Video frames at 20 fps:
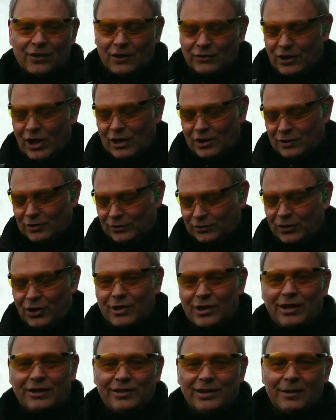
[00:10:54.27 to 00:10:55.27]
As far as I'm
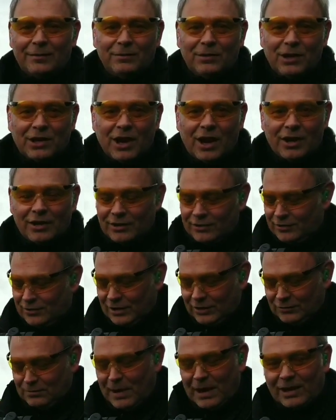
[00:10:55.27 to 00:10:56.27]
concerned, that's an empty gun.
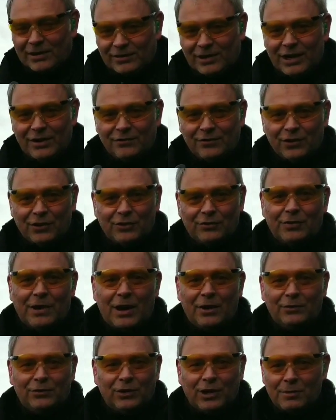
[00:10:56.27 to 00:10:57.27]
There's a magazine full of
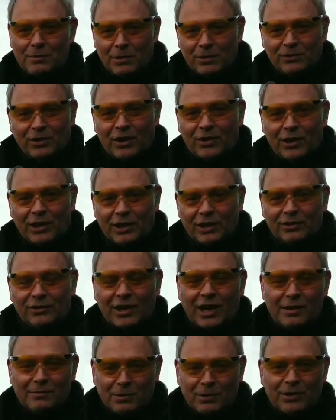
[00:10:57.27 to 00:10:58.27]
rounds in it, but there's nothing in a
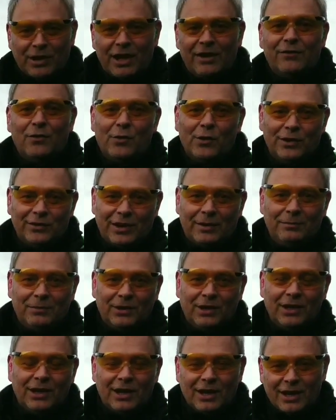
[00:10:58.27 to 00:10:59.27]
chamber, therefore it's
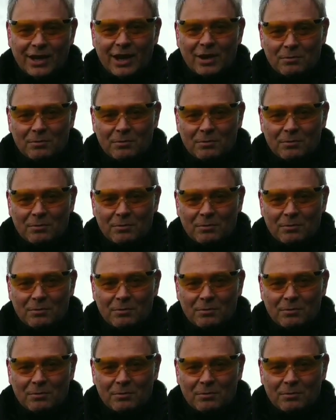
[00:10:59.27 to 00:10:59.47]
empty.